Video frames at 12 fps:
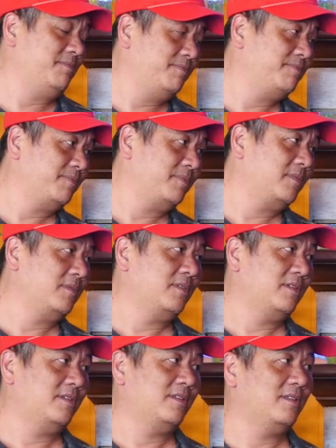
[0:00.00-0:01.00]

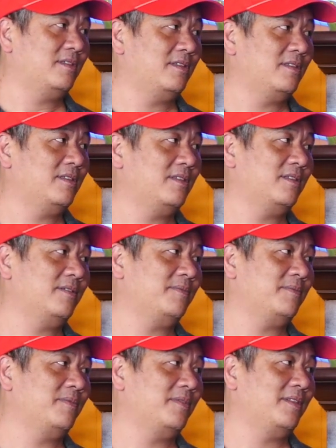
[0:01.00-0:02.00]

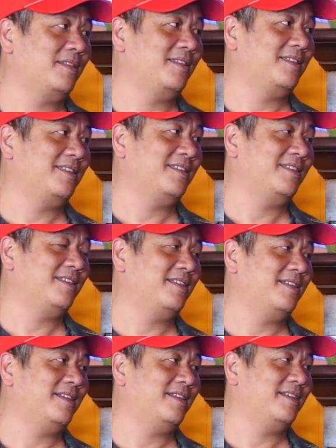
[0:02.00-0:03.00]

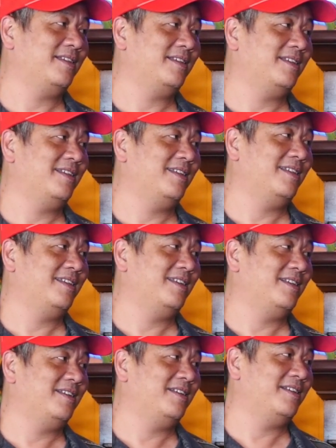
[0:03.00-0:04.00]

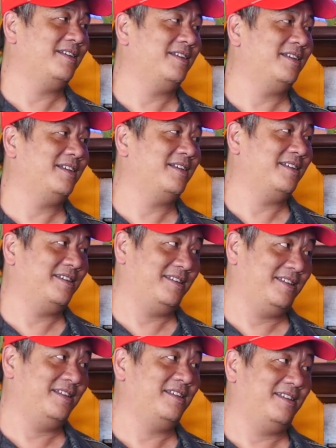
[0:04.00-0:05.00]

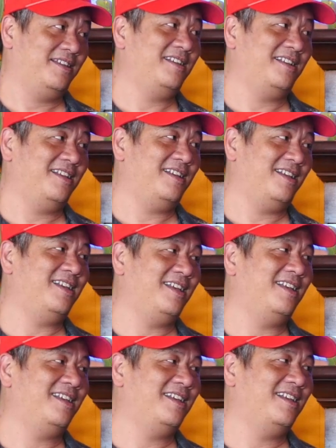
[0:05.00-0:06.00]

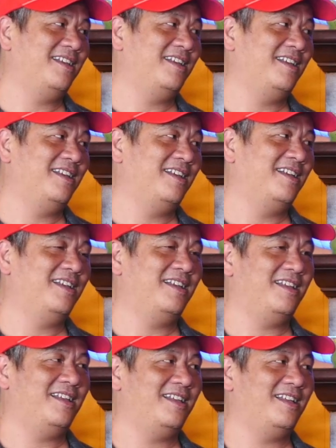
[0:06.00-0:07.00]

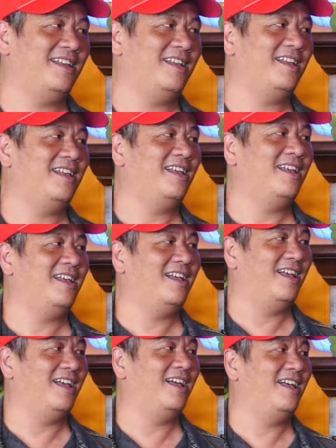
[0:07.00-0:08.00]

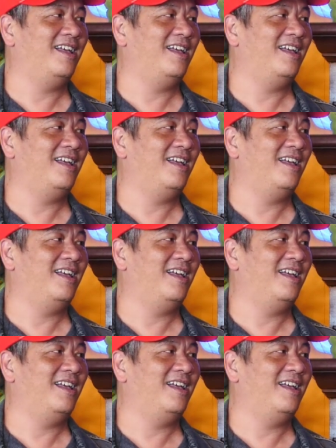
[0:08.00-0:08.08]
No words are spoken by the person on screen.